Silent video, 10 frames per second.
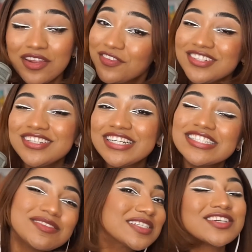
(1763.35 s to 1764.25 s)
if you're new here,
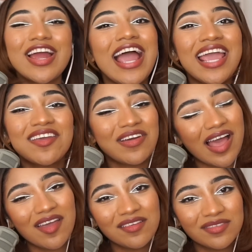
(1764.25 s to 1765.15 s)
subscribe.
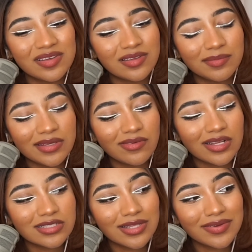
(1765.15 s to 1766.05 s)
I will be
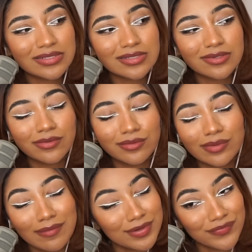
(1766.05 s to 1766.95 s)
watching the rest of the
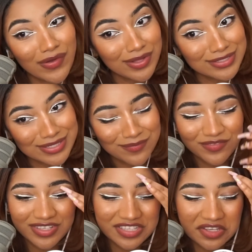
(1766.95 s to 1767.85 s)
Gravity Falls.
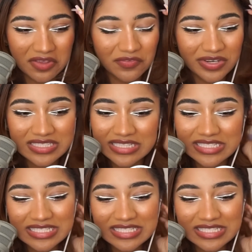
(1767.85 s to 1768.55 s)
I'm really looking forward to this